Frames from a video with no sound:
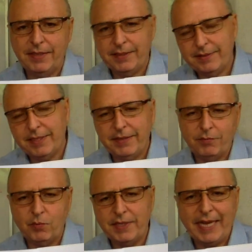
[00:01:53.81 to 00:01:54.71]
And
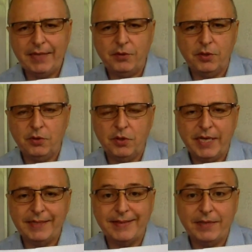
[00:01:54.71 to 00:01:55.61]
then with that, you
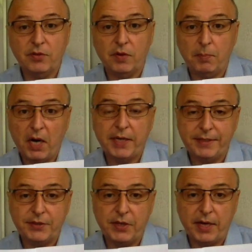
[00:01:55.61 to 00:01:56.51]
get a sense of the market
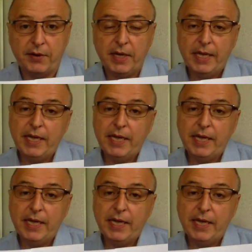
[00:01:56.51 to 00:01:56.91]
share